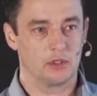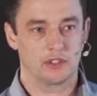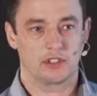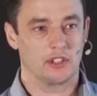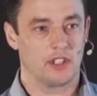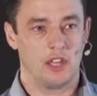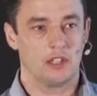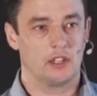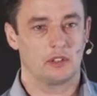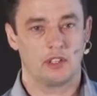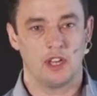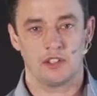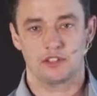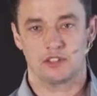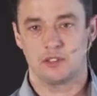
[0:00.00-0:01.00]
What's going to happen?
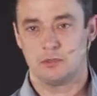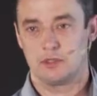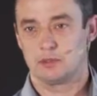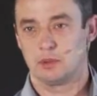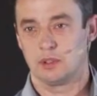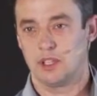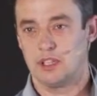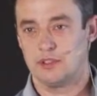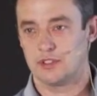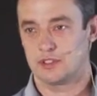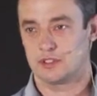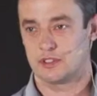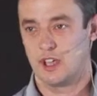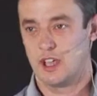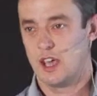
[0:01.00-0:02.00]
Customers will leave
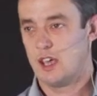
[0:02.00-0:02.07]
us.